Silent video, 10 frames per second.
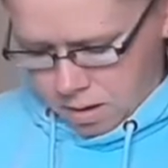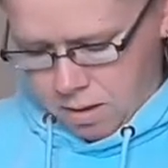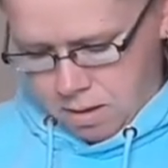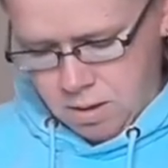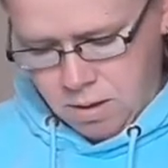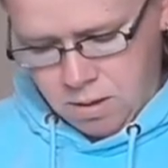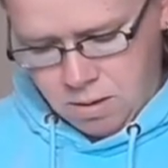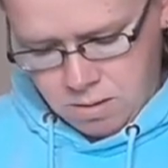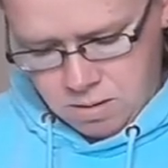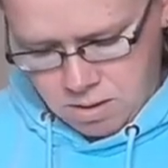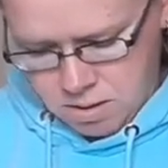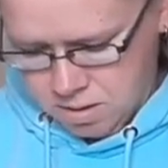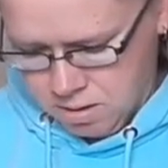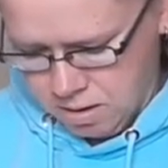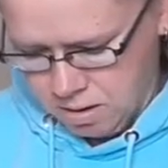And
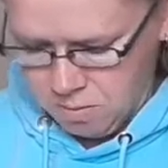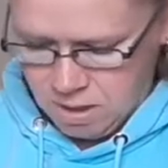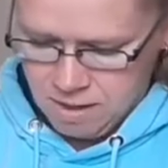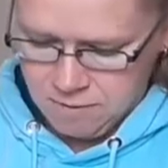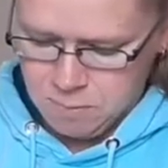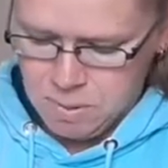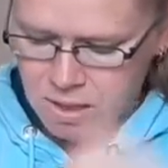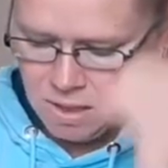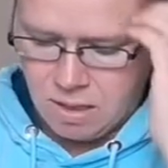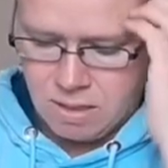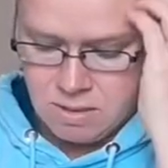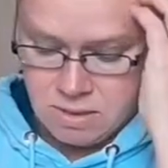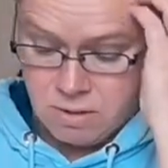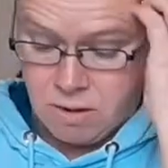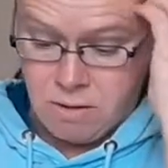then we have
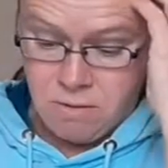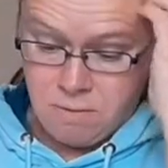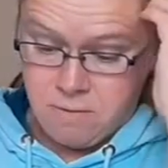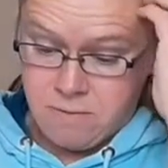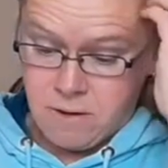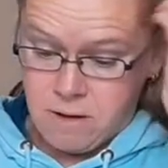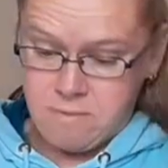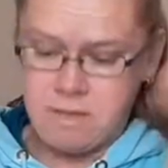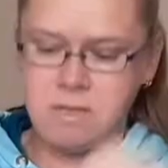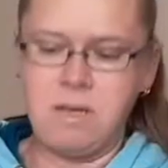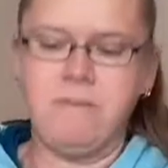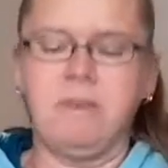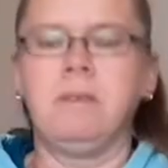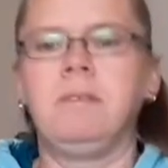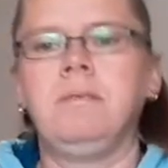
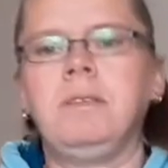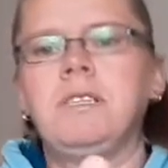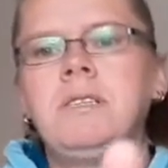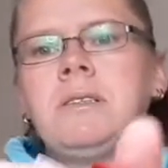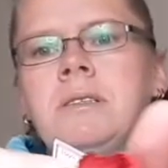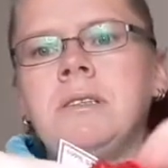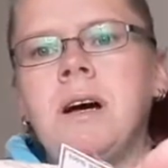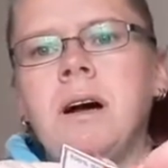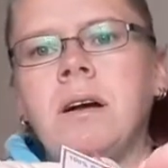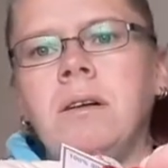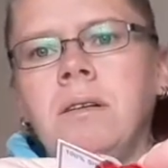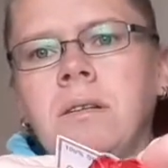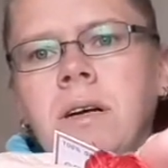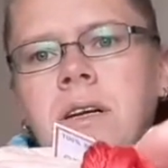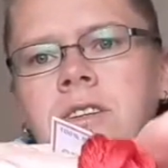PR057, which is a darker
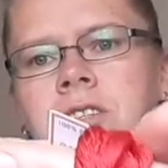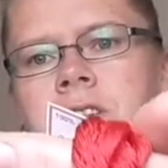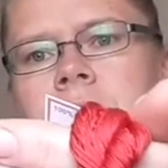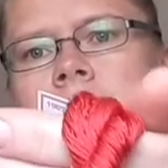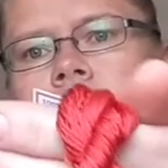orange.